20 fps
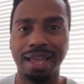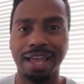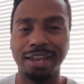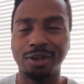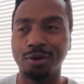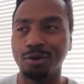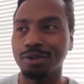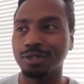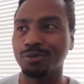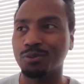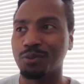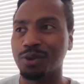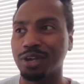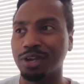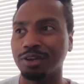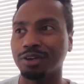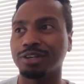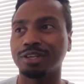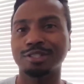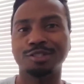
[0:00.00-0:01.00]
I know it's
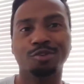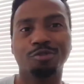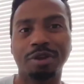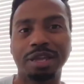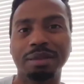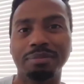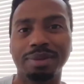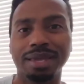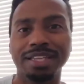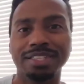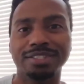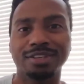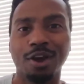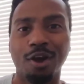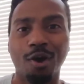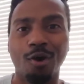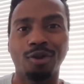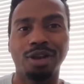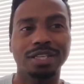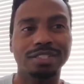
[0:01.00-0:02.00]
weird because green means
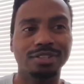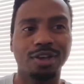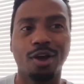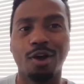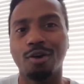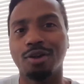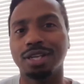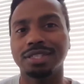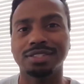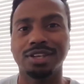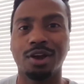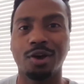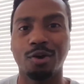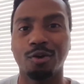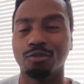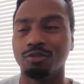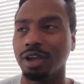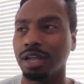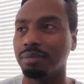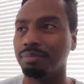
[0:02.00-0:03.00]
go, let's go, let's go.
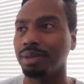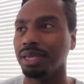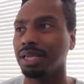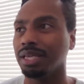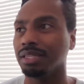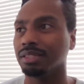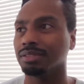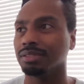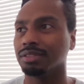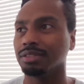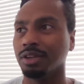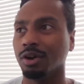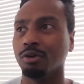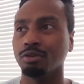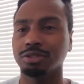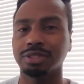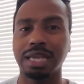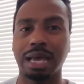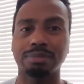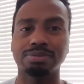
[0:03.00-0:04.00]
Red means no,
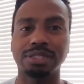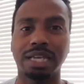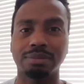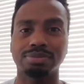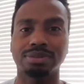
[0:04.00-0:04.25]
stop.